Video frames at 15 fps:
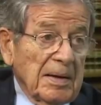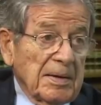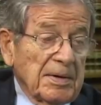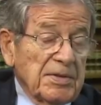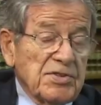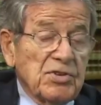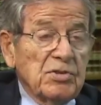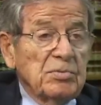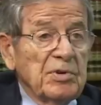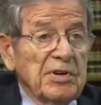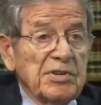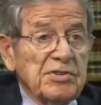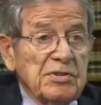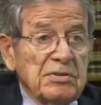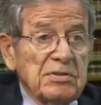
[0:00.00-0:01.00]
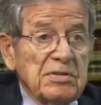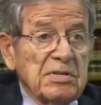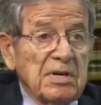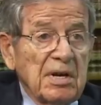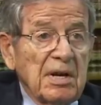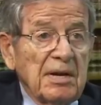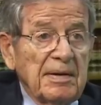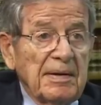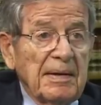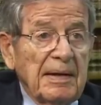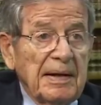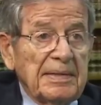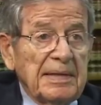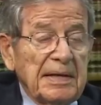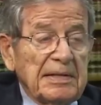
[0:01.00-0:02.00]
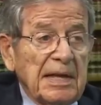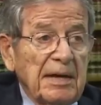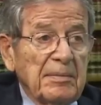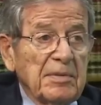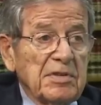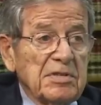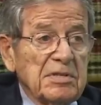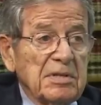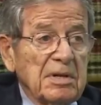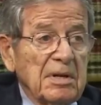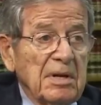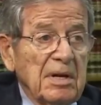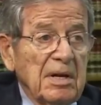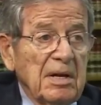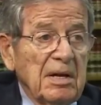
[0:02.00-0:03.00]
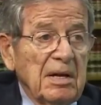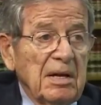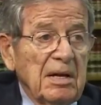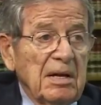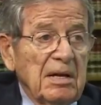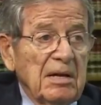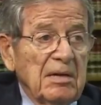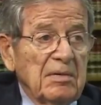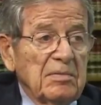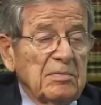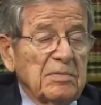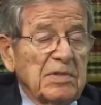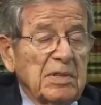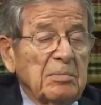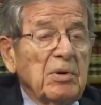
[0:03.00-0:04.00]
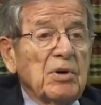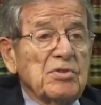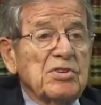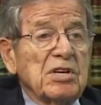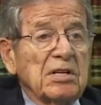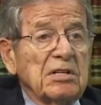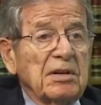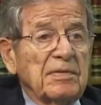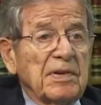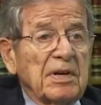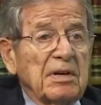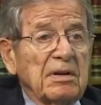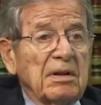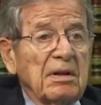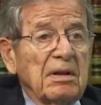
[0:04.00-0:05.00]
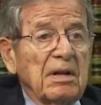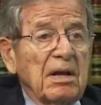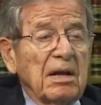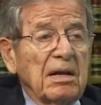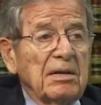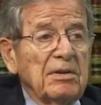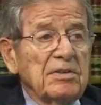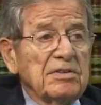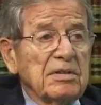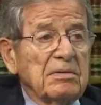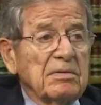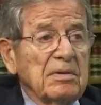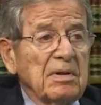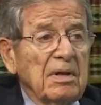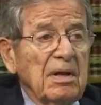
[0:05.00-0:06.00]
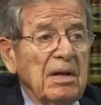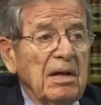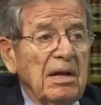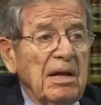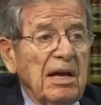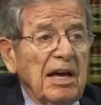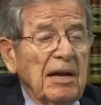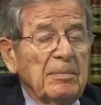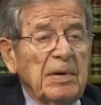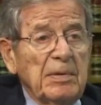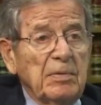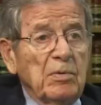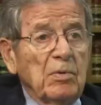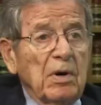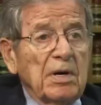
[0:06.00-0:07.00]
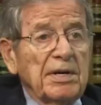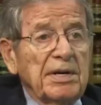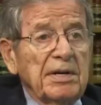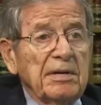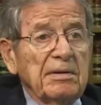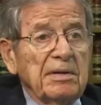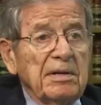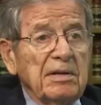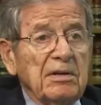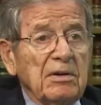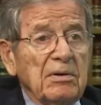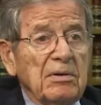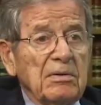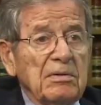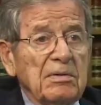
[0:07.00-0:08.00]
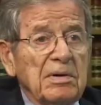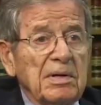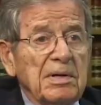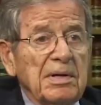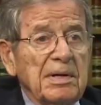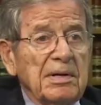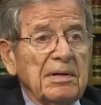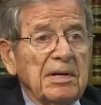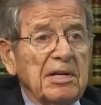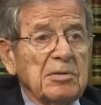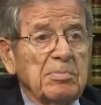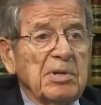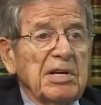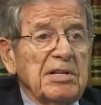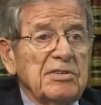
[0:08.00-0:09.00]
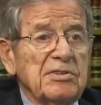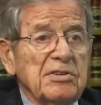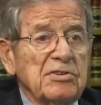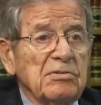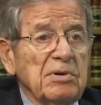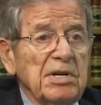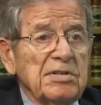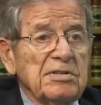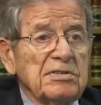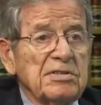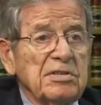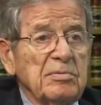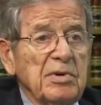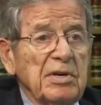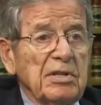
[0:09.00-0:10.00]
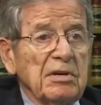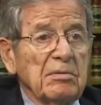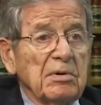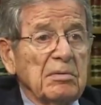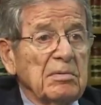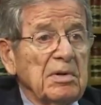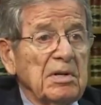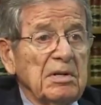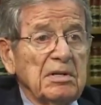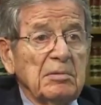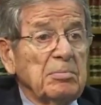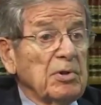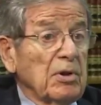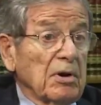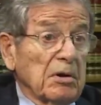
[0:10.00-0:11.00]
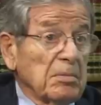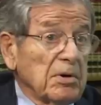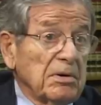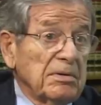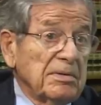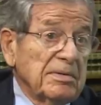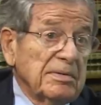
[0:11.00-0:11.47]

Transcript: Consumer issues. I think that was the most significant. I used to have people walk in, you know, and explain situations to me that were deplorable,